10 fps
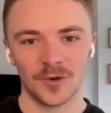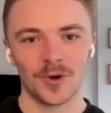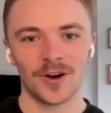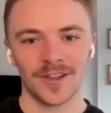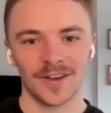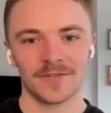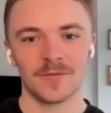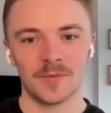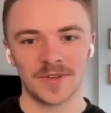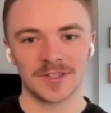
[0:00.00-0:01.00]
there were a lot
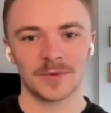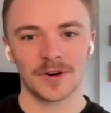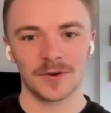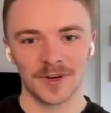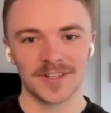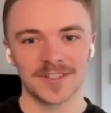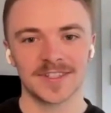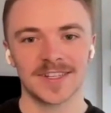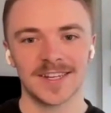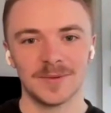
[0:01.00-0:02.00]
of moments where it
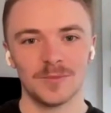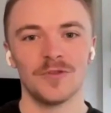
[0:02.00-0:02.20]
was